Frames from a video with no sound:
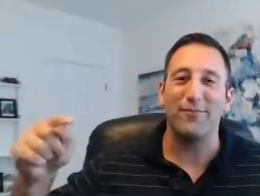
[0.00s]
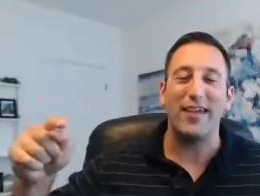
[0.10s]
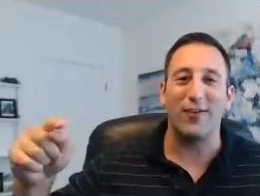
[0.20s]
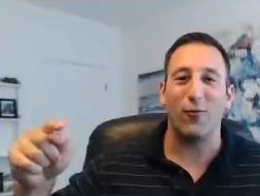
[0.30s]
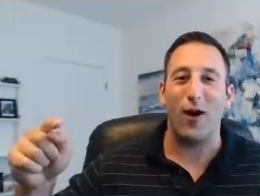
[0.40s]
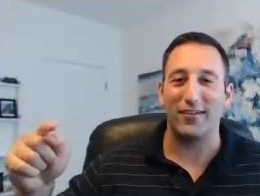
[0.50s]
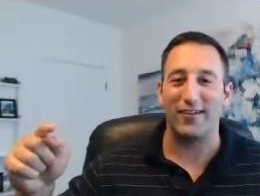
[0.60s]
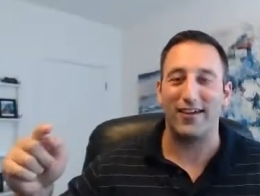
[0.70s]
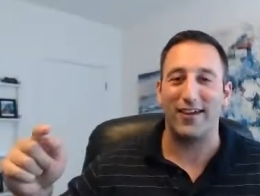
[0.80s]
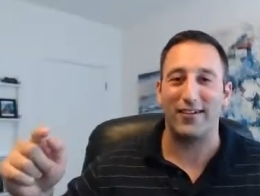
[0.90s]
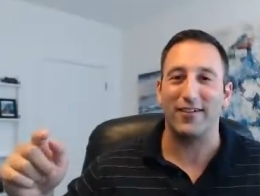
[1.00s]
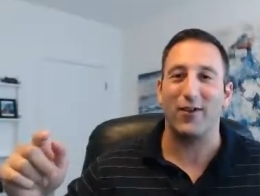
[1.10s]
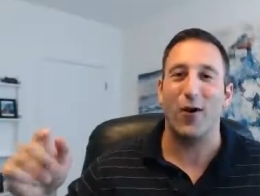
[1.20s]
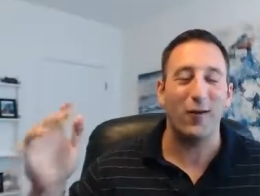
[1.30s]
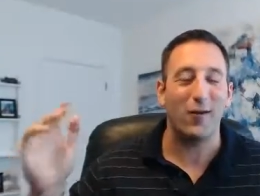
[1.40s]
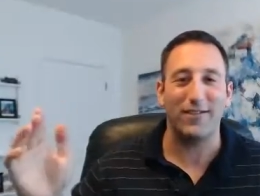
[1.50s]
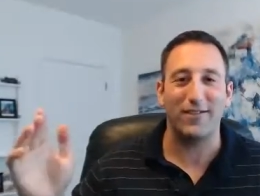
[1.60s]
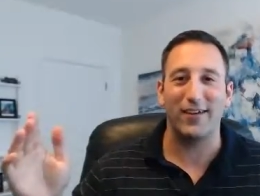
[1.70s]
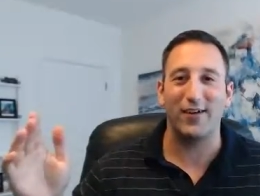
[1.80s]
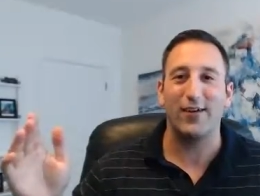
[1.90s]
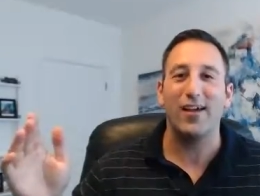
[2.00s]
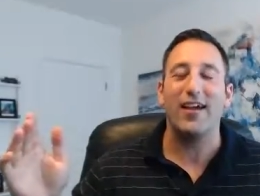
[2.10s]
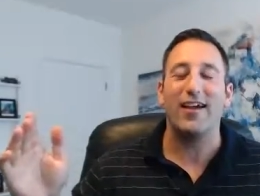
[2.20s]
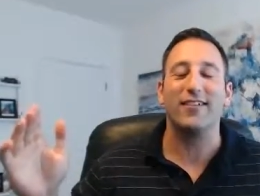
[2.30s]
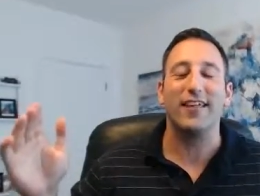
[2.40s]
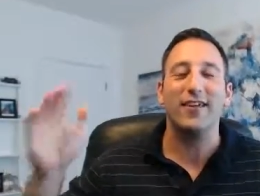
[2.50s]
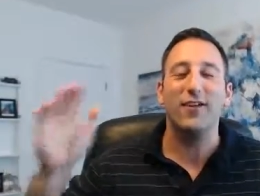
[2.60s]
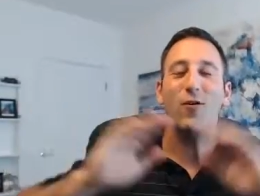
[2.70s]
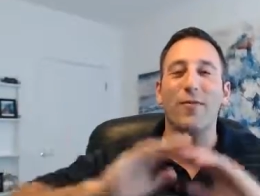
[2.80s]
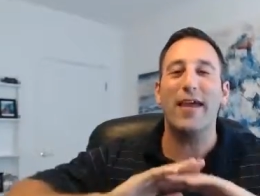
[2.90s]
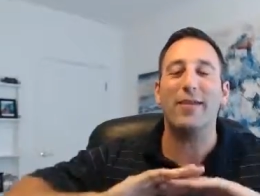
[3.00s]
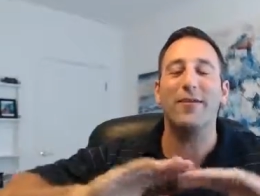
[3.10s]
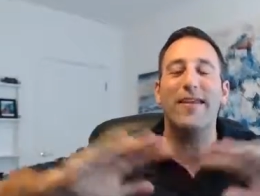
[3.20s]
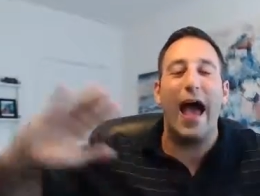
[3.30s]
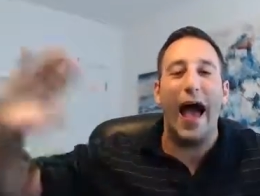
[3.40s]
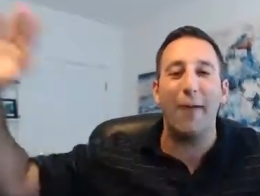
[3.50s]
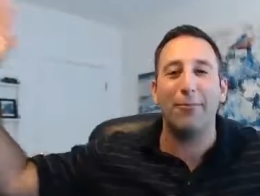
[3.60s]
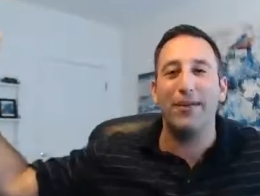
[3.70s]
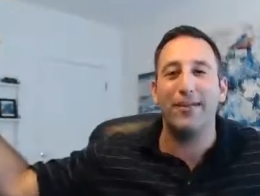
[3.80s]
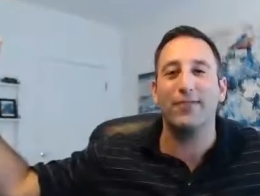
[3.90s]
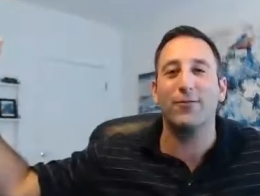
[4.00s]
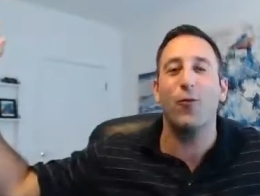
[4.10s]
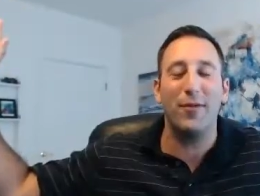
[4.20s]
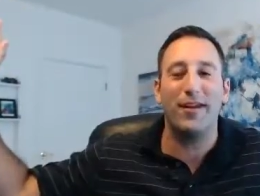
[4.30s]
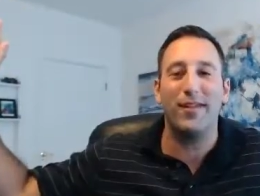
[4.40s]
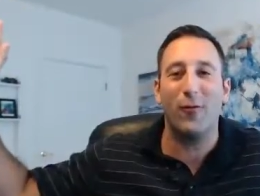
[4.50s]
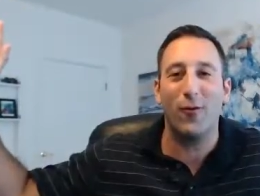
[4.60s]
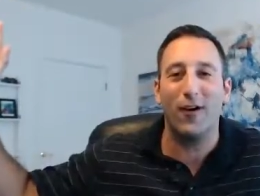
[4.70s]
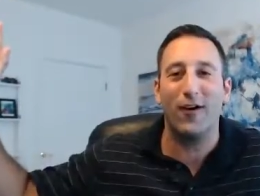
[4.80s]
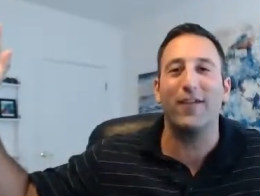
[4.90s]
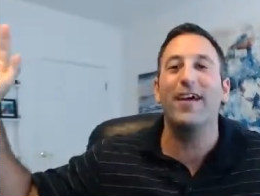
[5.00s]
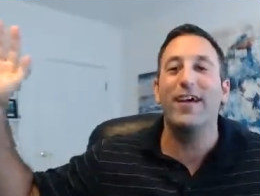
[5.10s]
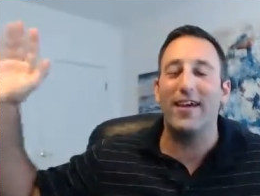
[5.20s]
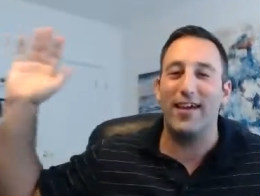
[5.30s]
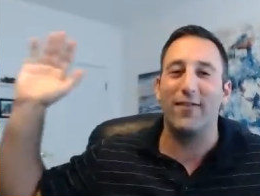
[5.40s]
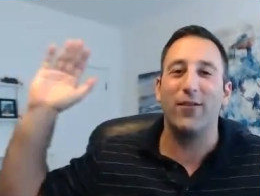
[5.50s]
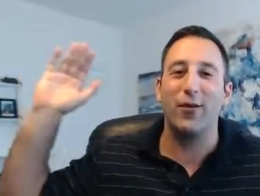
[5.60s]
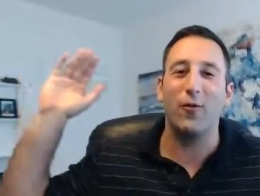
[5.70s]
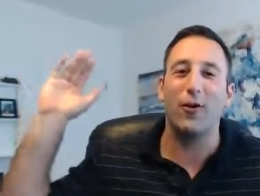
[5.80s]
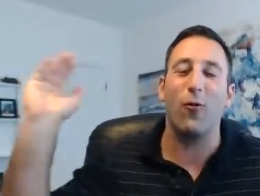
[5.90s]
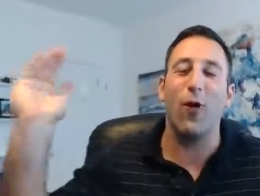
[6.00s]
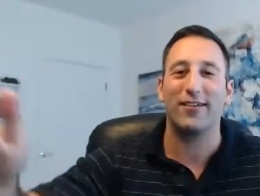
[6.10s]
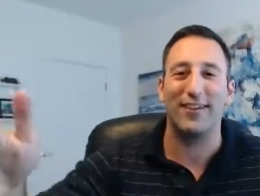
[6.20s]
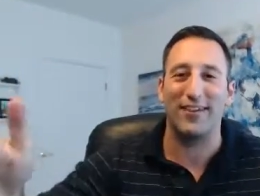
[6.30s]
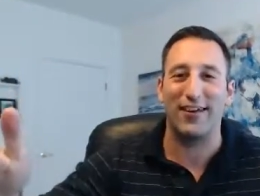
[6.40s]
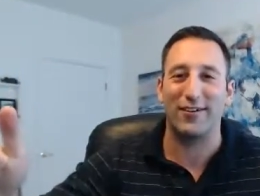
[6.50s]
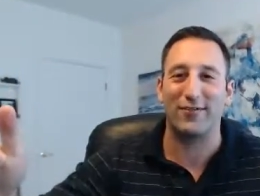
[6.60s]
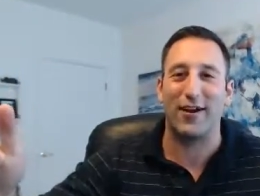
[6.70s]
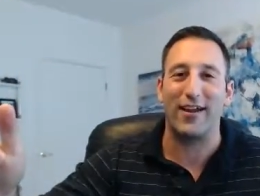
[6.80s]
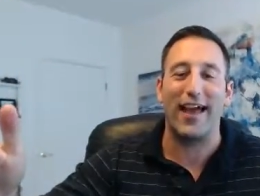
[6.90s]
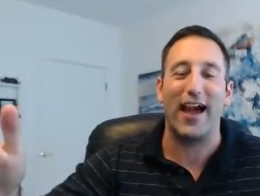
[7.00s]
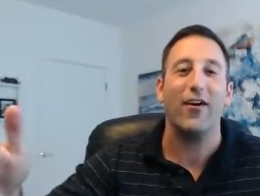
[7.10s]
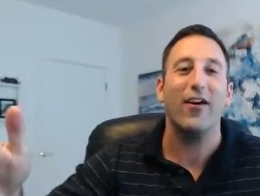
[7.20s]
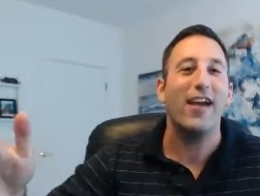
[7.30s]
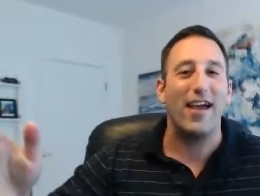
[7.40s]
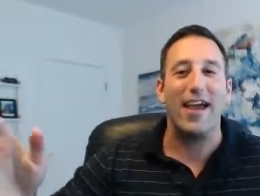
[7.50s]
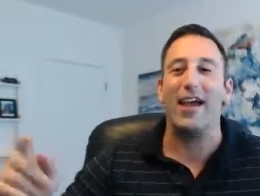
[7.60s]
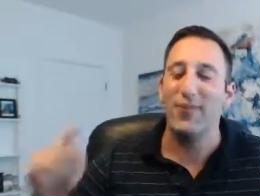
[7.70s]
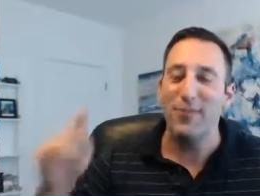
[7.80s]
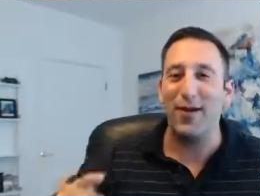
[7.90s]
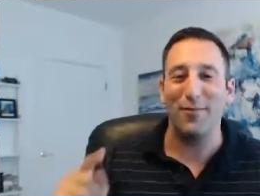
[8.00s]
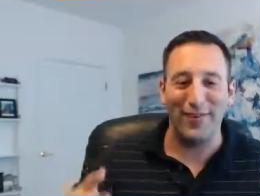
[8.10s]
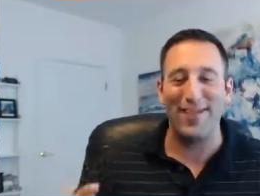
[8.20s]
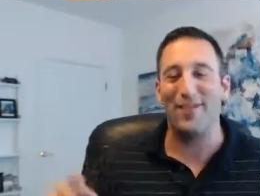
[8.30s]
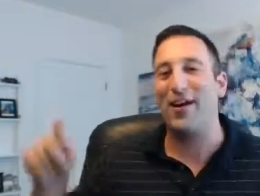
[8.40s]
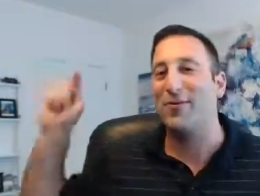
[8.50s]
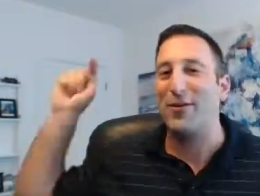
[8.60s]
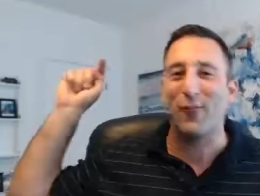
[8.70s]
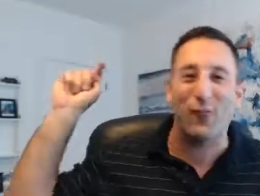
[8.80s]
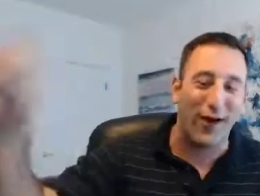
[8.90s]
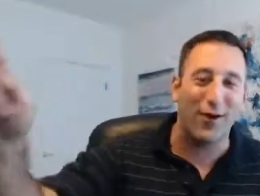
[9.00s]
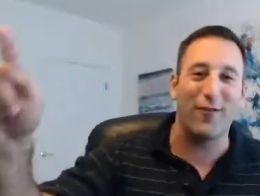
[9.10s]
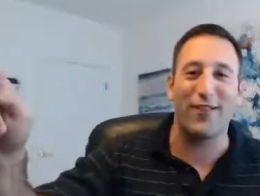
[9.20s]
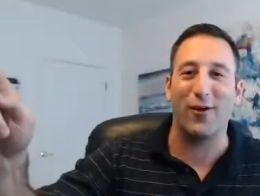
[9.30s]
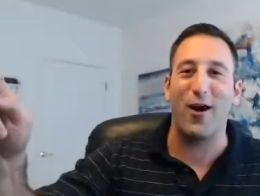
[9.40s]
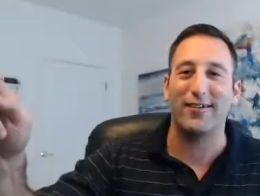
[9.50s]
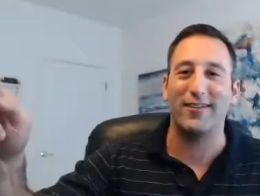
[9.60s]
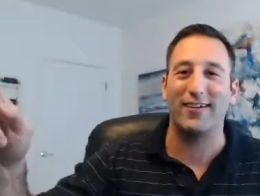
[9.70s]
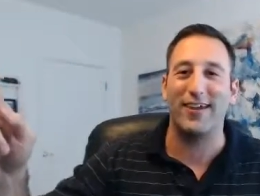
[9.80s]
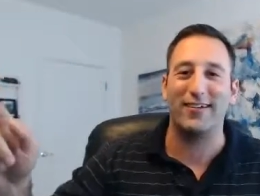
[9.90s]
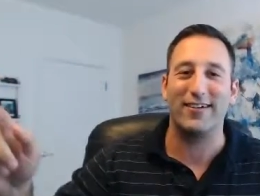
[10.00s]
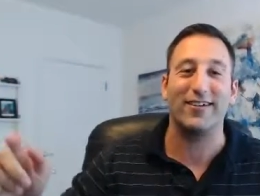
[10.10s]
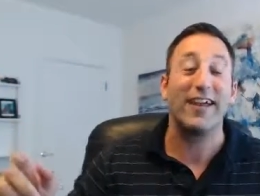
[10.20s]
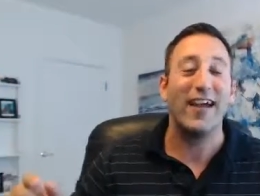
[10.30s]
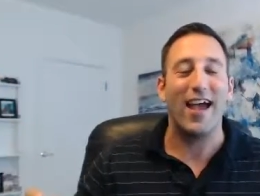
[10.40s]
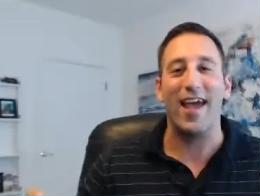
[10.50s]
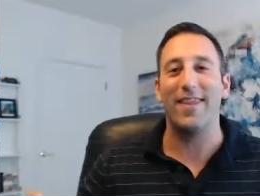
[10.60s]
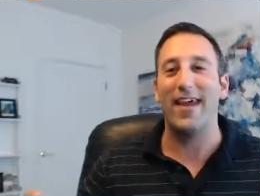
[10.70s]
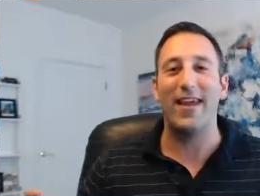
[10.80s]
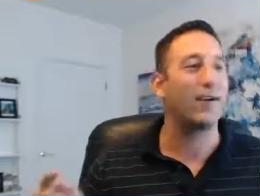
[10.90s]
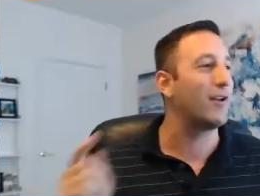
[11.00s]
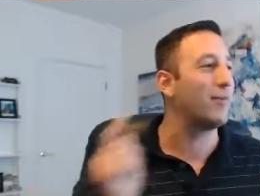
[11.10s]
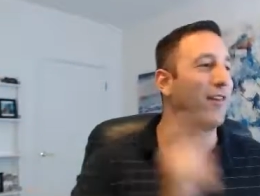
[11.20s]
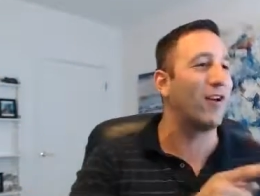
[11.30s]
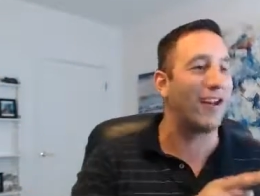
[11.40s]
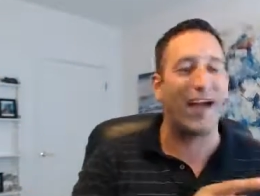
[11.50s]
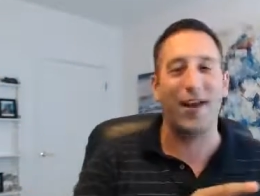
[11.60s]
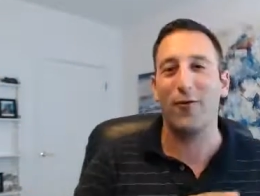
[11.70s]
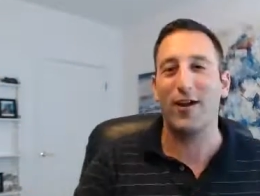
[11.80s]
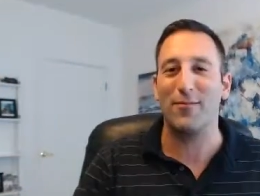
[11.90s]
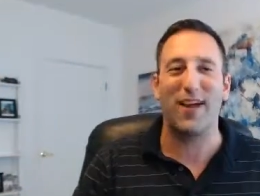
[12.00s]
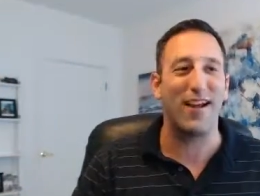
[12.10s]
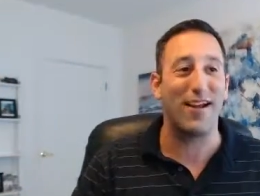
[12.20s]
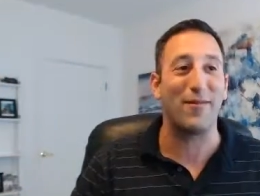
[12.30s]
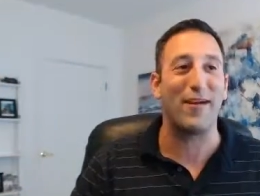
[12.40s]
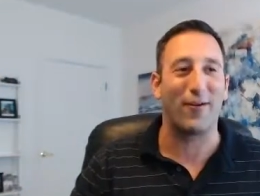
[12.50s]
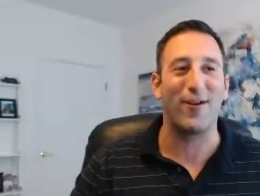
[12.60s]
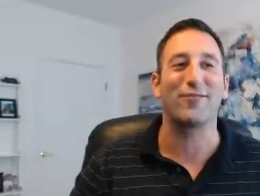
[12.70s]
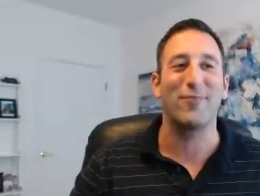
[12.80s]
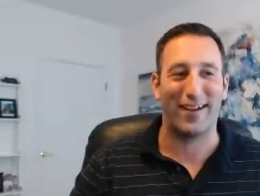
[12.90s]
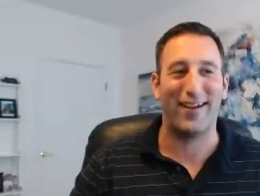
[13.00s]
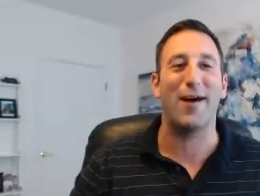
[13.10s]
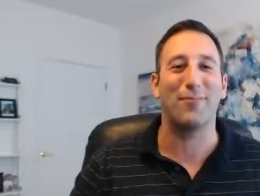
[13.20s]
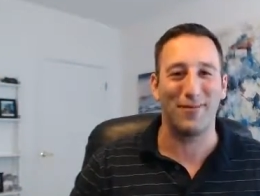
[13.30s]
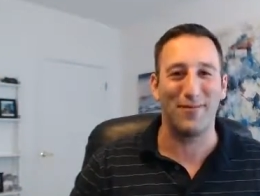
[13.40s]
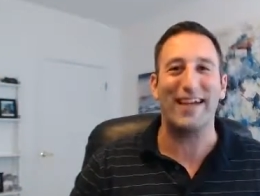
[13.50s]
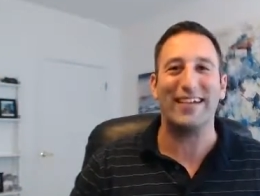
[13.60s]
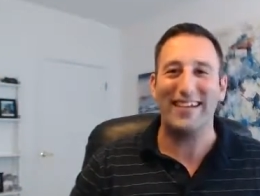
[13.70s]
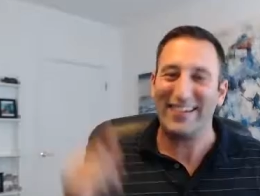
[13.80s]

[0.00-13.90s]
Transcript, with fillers: me to wash the dishes, all you have to do is say, you will make me the happiest woman in the world if yeah. you were to wash the dishes right now. And you better believe I'm going to be right over there washing the dishes, and then I'm going to be looking at her when I'm done, and I'm like, where's my compliment?